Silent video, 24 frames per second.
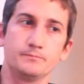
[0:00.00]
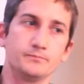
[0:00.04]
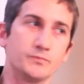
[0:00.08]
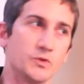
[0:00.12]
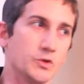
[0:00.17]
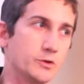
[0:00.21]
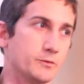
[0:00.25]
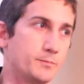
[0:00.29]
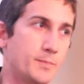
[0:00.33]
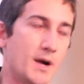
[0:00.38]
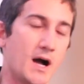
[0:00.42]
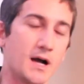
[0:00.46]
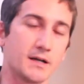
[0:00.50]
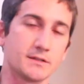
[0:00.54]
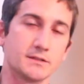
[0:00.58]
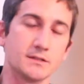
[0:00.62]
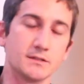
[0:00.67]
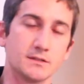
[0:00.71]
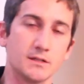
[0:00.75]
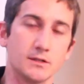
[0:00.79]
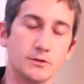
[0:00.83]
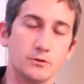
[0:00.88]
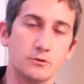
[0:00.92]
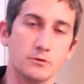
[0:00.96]
There's
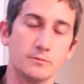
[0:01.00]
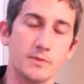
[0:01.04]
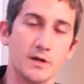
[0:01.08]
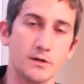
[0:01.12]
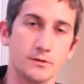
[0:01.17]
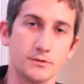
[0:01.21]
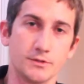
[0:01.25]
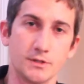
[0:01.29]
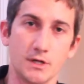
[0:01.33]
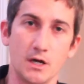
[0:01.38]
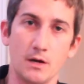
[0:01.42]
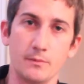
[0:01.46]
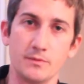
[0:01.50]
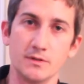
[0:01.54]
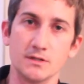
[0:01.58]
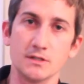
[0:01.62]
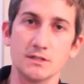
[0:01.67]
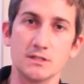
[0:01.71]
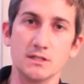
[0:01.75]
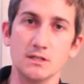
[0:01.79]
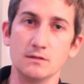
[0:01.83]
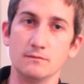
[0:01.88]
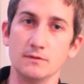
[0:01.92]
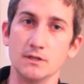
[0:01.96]
boxes that do a better job than the
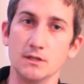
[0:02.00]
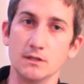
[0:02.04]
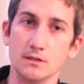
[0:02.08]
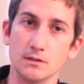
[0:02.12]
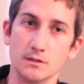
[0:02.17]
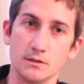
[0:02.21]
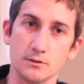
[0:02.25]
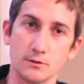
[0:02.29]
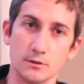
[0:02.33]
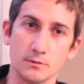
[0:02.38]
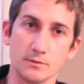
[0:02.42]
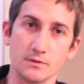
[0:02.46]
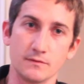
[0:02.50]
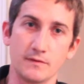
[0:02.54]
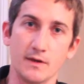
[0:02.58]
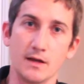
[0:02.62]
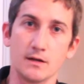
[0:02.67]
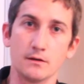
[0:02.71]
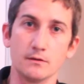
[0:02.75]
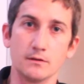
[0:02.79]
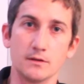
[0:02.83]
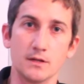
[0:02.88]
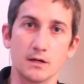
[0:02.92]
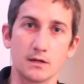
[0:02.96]
TV in terms of
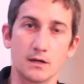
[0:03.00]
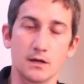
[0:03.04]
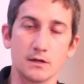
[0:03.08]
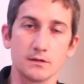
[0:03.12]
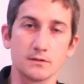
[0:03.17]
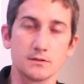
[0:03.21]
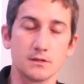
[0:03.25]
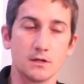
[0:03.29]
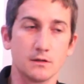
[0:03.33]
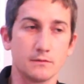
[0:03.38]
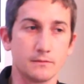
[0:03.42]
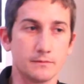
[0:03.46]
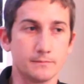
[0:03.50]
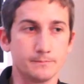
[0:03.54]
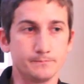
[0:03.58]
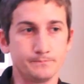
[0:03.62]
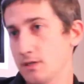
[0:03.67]
handling that kind of stuff.